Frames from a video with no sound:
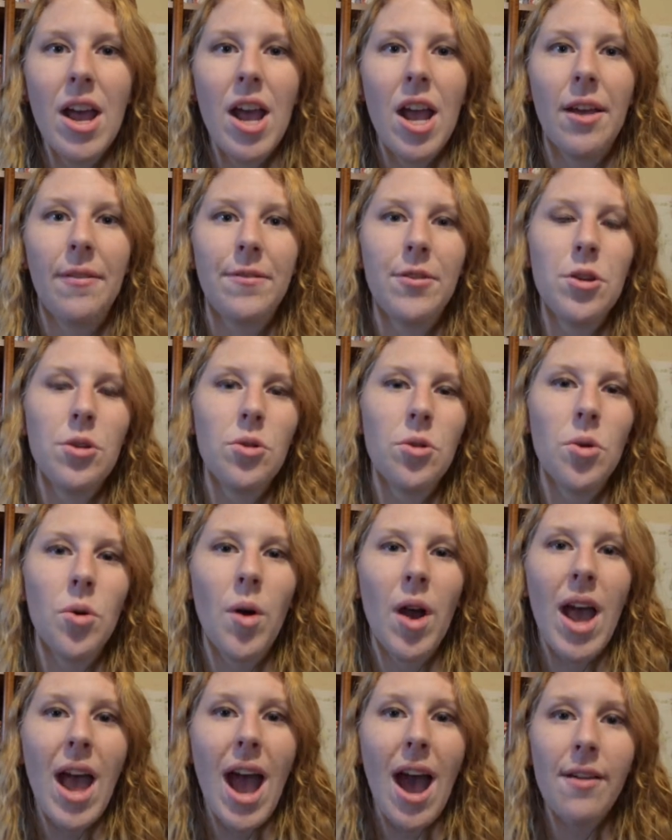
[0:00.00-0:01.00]
If
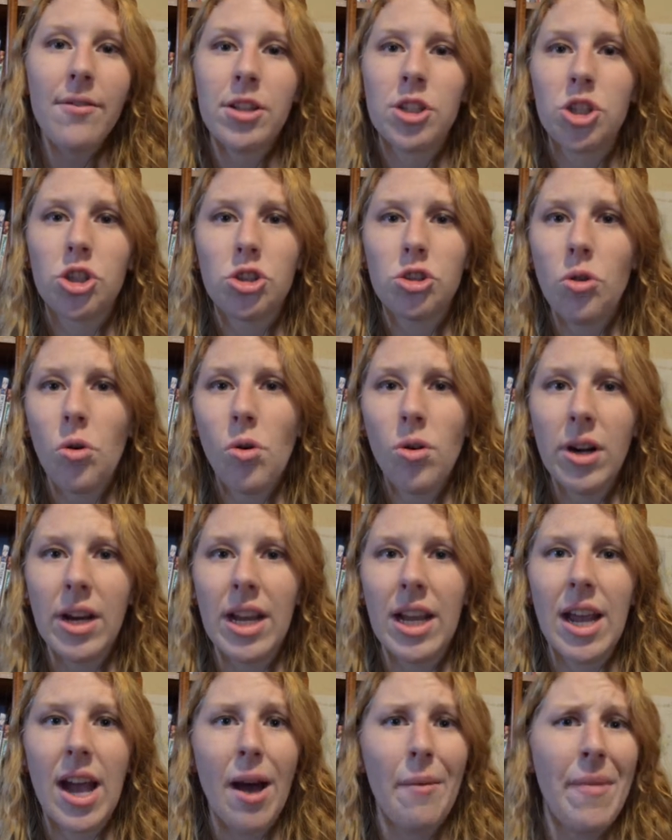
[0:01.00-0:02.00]
you have a
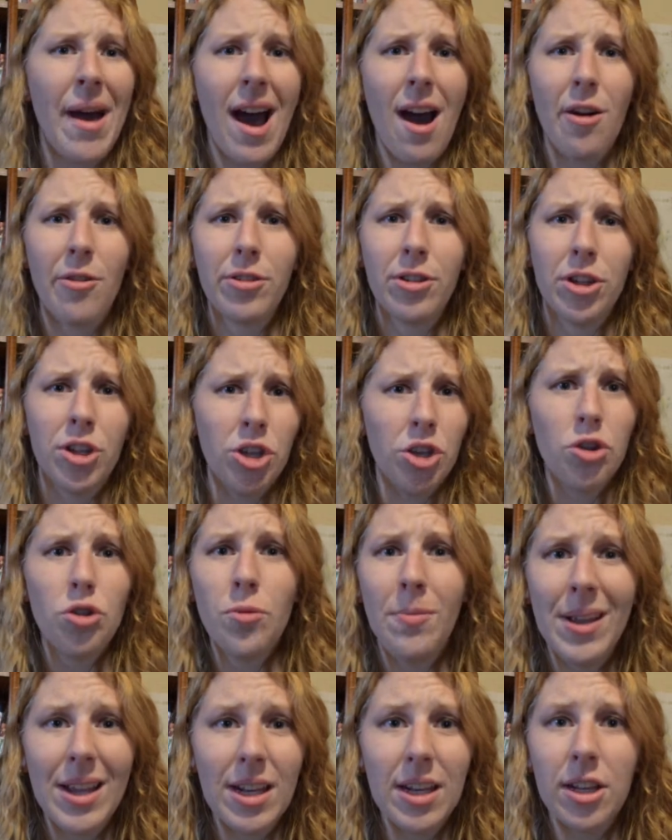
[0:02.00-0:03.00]
story about you
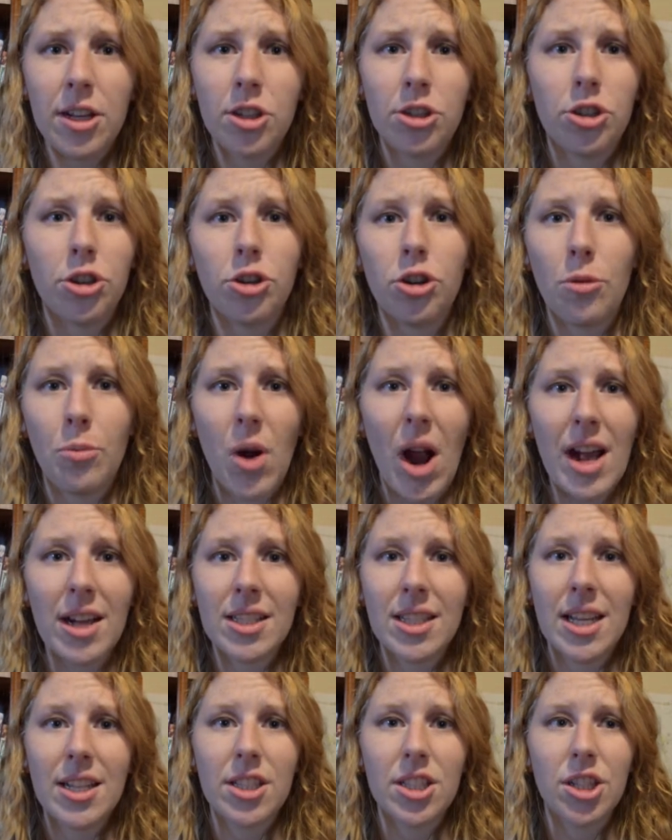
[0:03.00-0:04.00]
being an internal
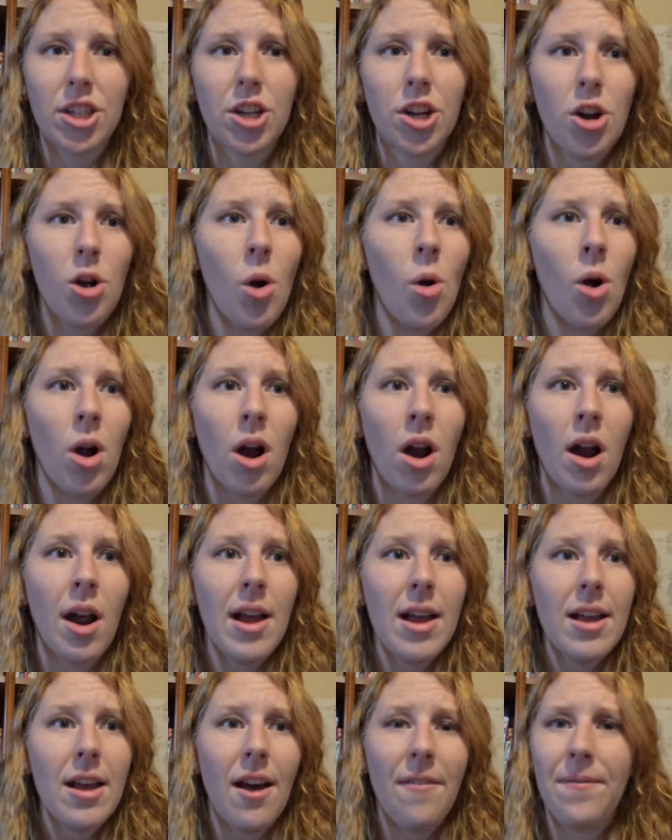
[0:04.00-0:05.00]
processor, or
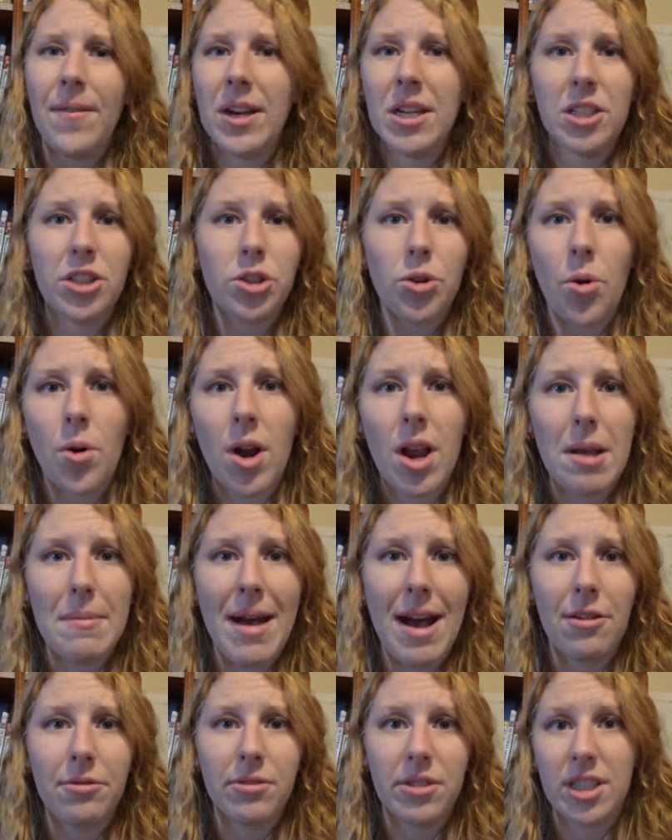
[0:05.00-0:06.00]
a funny story
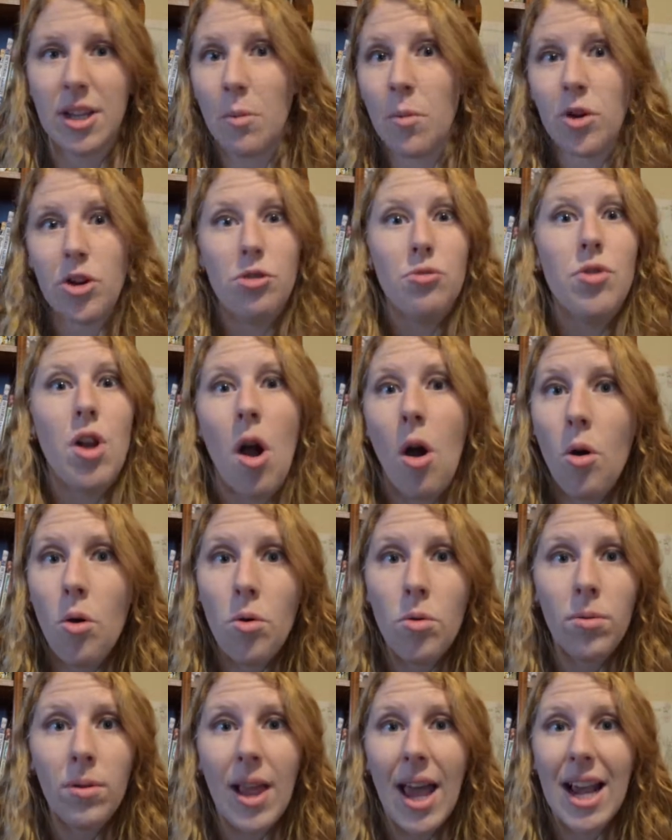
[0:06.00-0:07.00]
about someone you
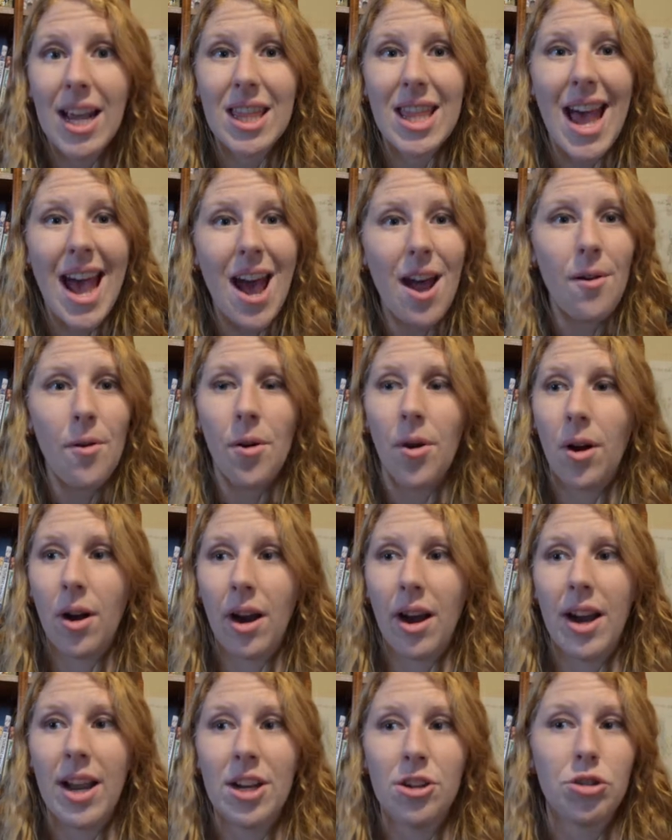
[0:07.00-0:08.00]
know like that,
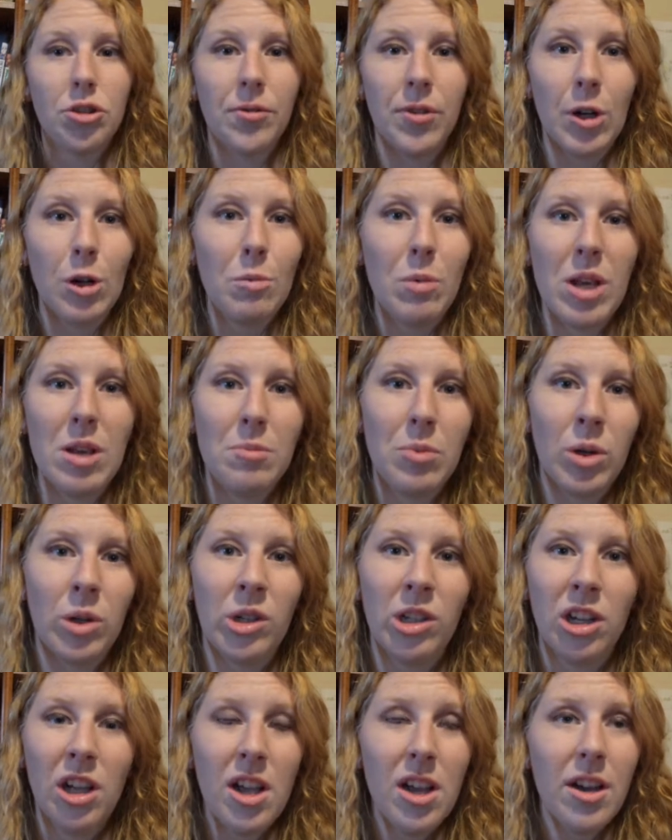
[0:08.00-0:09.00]
or introvert
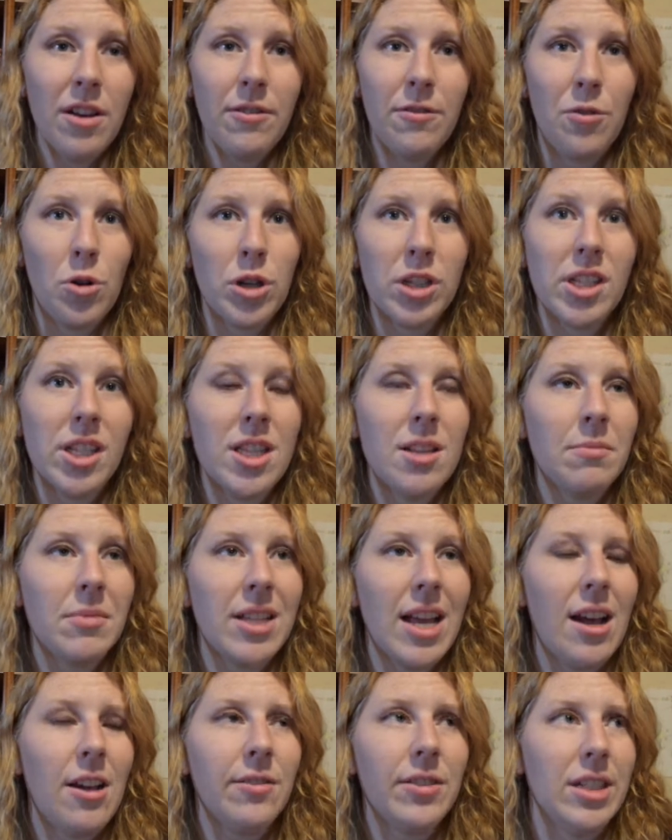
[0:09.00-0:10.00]
people forcing
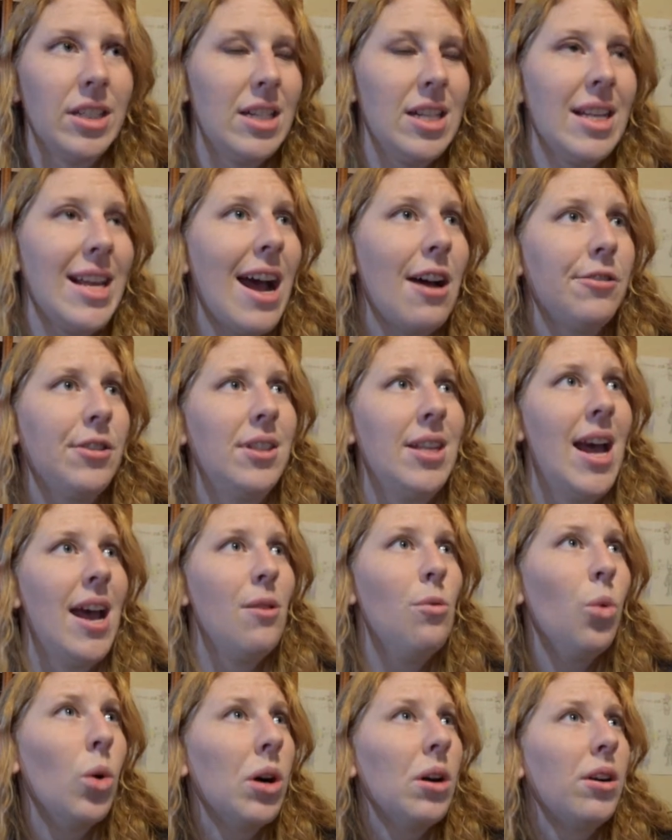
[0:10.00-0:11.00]
themselves into the
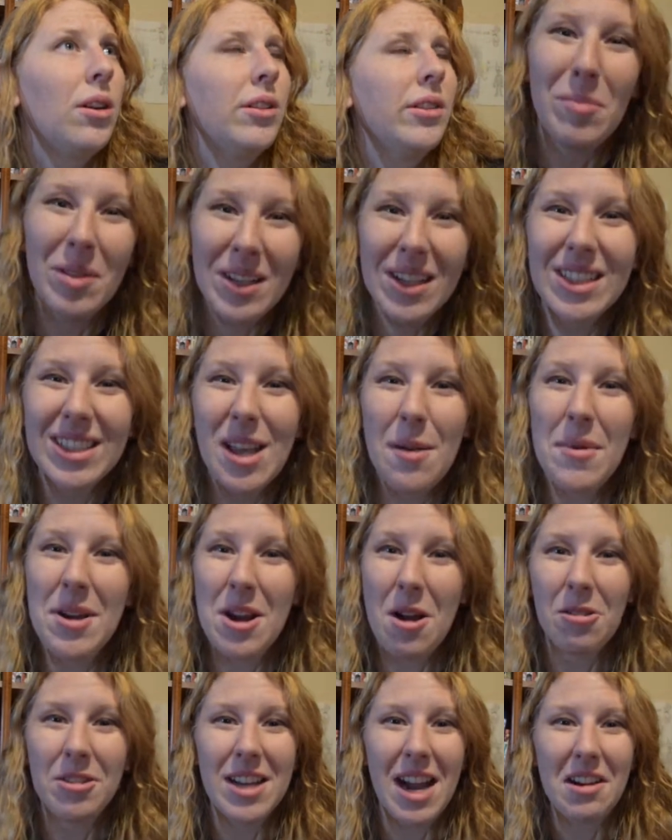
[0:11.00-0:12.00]
outside world, please let me
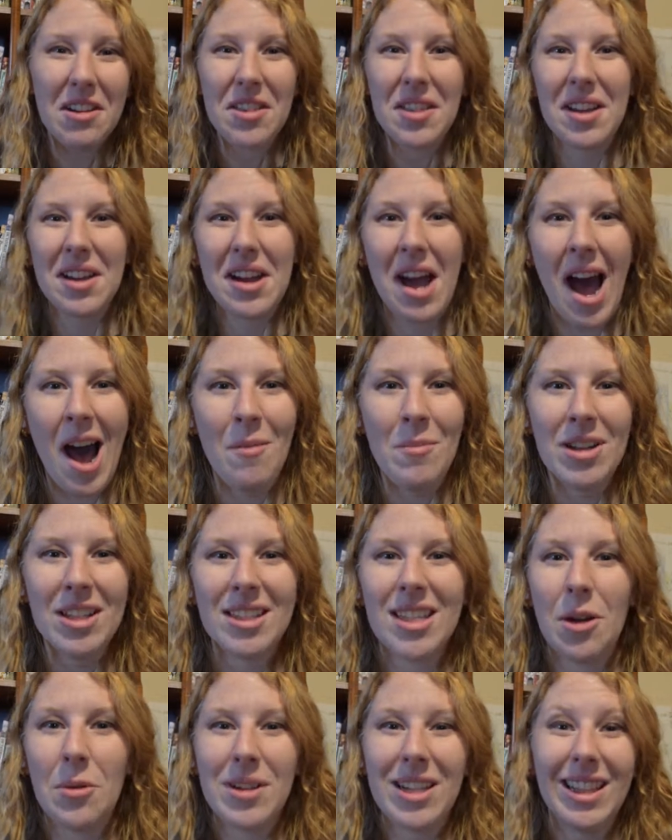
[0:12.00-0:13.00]
know down in the
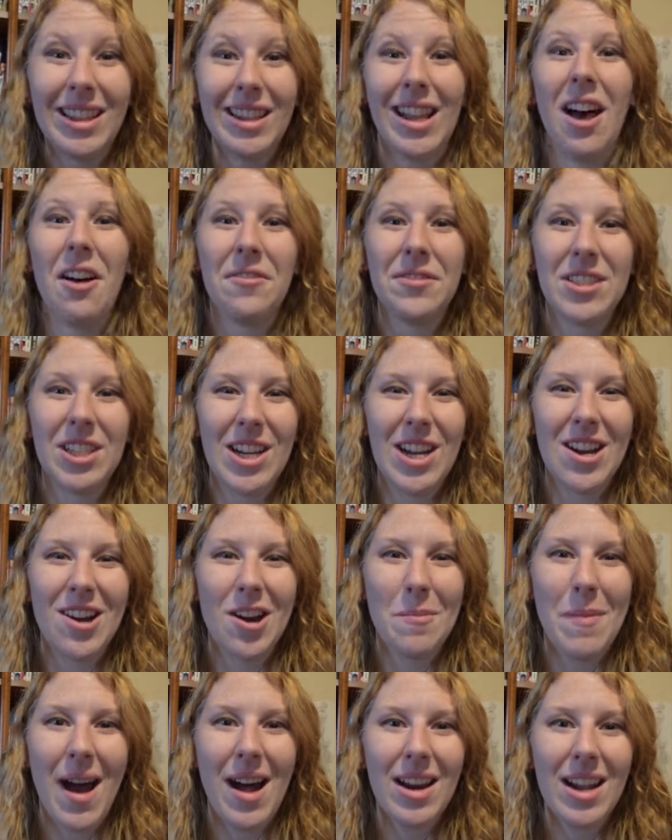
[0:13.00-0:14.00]
comments. I would love to hear
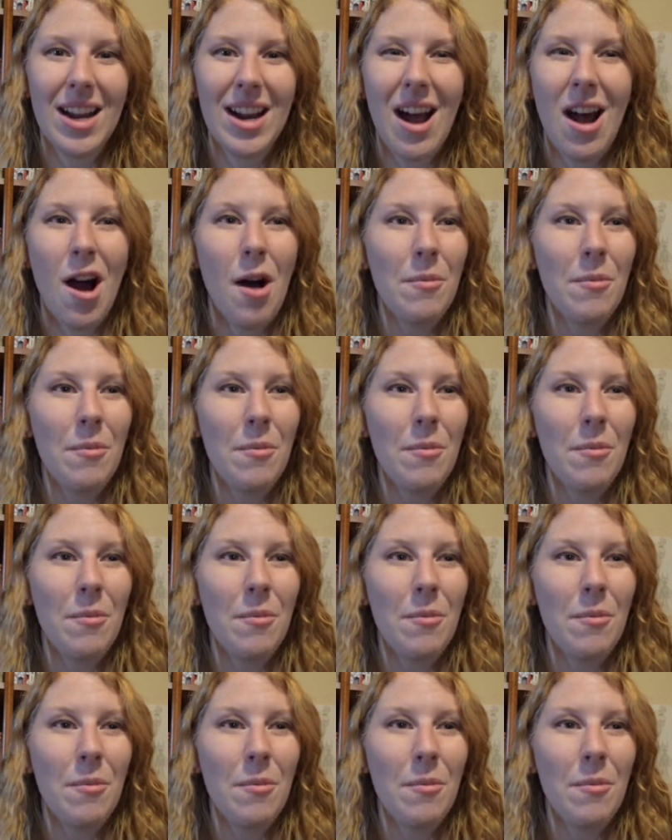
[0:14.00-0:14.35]
about it.